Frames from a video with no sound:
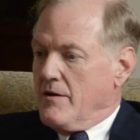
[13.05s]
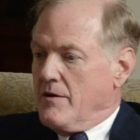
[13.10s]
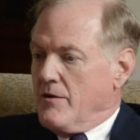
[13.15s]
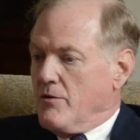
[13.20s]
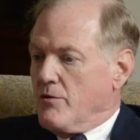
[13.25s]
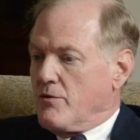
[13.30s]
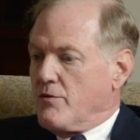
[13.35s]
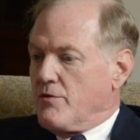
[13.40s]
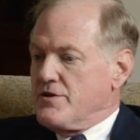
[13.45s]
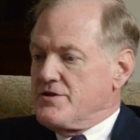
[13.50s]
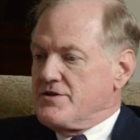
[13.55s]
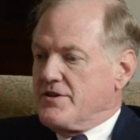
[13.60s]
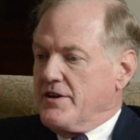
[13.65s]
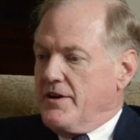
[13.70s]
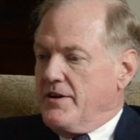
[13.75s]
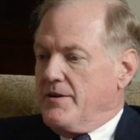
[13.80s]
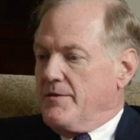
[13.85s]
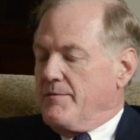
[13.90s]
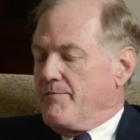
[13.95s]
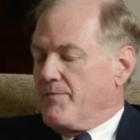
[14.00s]
Well,
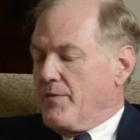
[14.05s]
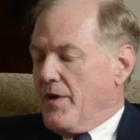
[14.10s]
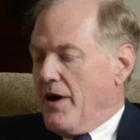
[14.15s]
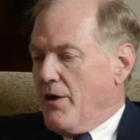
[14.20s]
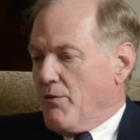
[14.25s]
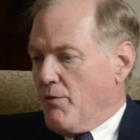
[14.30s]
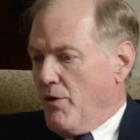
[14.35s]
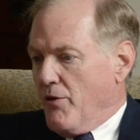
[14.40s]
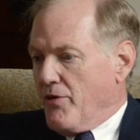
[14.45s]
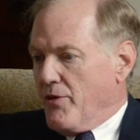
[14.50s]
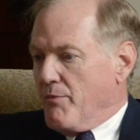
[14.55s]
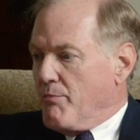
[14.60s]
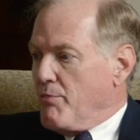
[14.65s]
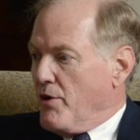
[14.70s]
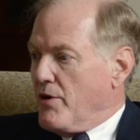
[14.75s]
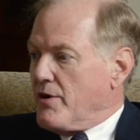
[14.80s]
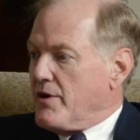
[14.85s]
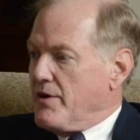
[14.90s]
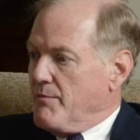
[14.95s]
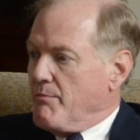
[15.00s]
Kristy, I wrote the
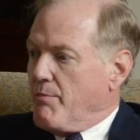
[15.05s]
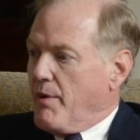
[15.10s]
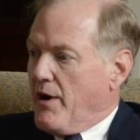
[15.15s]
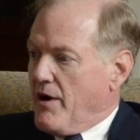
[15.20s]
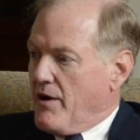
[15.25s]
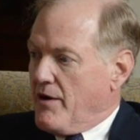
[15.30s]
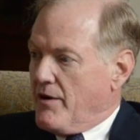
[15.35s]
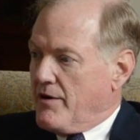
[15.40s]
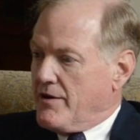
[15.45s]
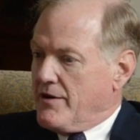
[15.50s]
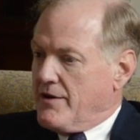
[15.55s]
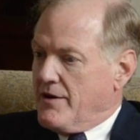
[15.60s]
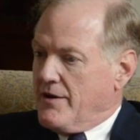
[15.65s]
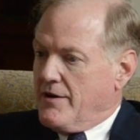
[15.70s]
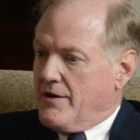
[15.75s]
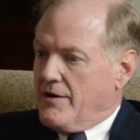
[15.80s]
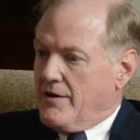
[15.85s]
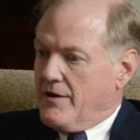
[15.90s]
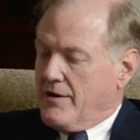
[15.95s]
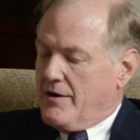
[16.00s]
book in part
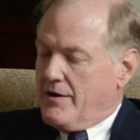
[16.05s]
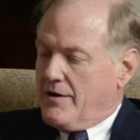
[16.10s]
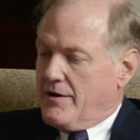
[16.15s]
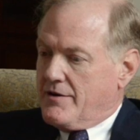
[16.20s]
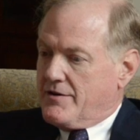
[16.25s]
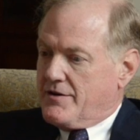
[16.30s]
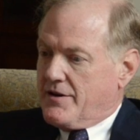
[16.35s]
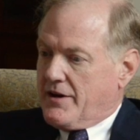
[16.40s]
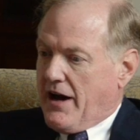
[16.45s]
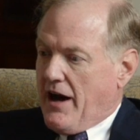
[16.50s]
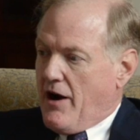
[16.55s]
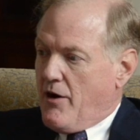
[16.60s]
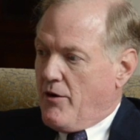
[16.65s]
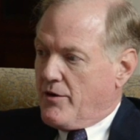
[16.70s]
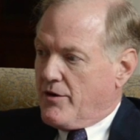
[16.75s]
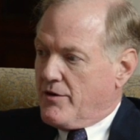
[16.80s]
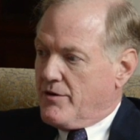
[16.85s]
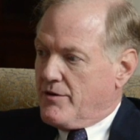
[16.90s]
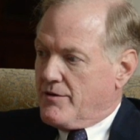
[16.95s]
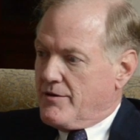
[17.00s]
to
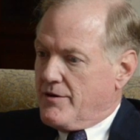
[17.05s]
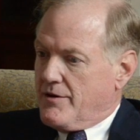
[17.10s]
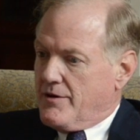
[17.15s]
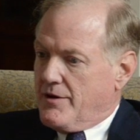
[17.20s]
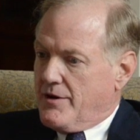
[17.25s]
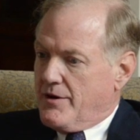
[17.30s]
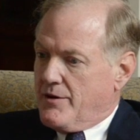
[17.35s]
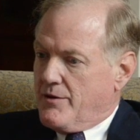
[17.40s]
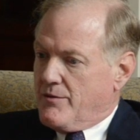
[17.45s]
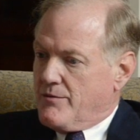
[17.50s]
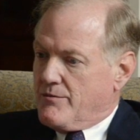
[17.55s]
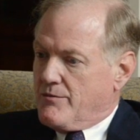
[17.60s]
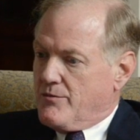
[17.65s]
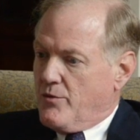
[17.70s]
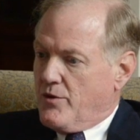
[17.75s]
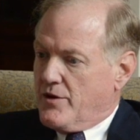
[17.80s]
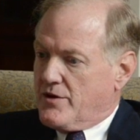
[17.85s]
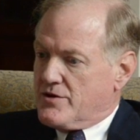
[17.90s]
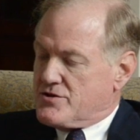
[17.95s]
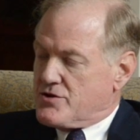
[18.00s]
counter
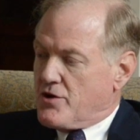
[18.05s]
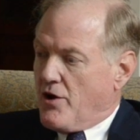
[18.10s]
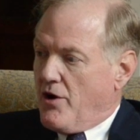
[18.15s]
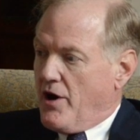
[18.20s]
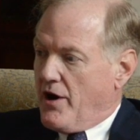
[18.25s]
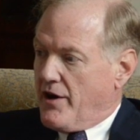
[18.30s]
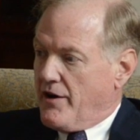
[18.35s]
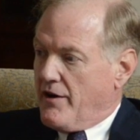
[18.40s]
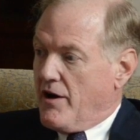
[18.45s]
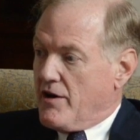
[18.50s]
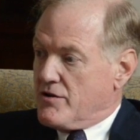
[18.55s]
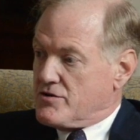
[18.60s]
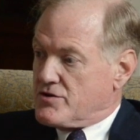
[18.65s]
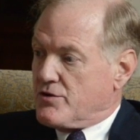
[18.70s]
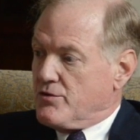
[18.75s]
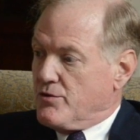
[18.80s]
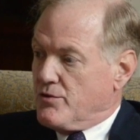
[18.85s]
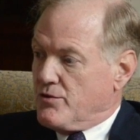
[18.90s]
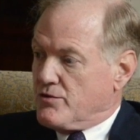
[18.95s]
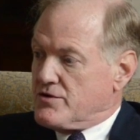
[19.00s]
what is taught in our
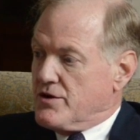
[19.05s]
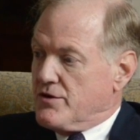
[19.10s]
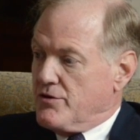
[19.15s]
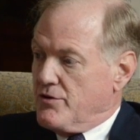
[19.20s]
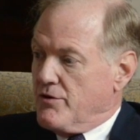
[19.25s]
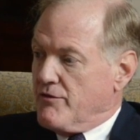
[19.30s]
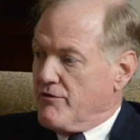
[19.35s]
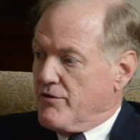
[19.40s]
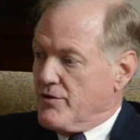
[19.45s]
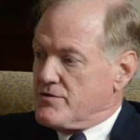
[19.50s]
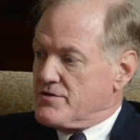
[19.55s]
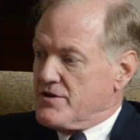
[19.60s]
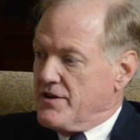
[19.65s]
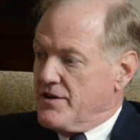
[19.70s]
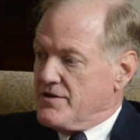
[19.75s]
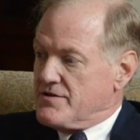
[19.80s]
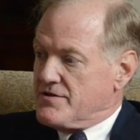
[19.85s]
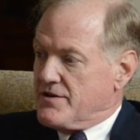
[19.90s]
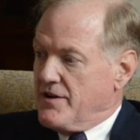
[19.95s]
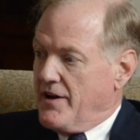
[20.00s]
schools and
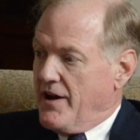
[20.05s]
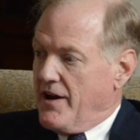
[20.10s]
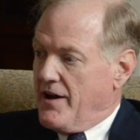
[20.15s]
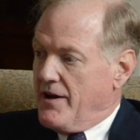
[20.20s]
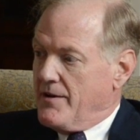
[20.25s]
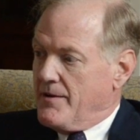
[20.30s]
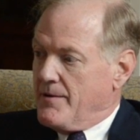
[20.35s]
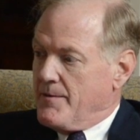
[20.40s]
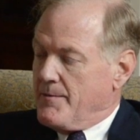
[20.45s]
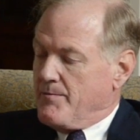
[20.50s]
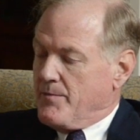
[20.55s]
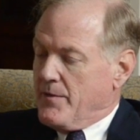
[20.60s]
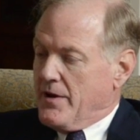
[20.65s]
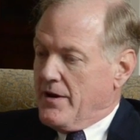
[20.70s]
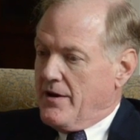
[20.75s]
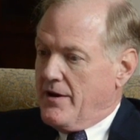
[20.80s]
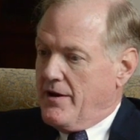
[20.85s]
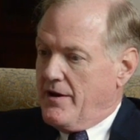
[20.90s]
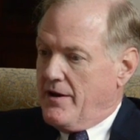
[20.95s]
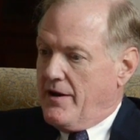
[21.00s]
universities today,
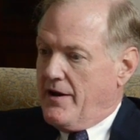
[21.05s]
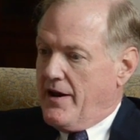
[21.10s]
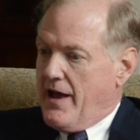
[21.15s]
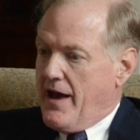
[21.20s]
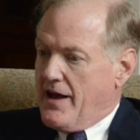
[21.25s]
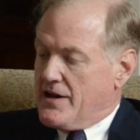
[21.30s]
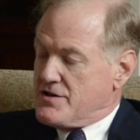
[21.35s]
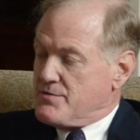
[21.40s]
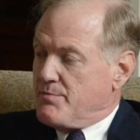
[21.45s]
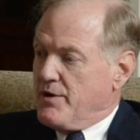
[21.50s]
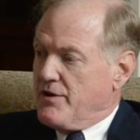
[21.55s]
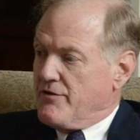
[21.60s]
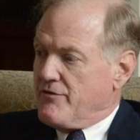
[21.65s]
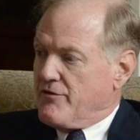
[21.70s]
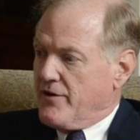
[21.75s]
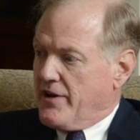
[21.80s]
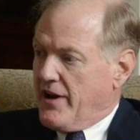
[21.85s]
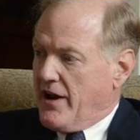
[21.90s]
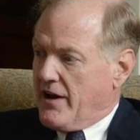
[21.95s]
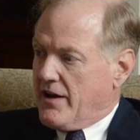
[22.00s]
and has been
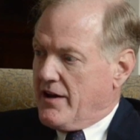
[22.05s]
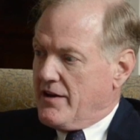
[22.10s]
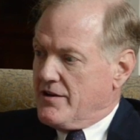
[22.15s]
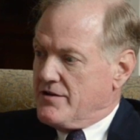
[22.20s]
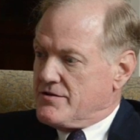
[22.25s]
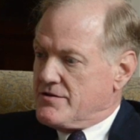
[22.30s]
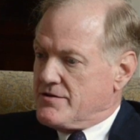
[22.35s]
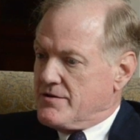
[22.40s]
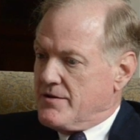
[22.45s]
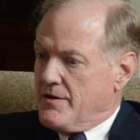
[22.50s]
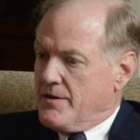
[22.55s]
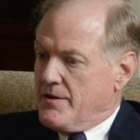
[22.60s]
for decades.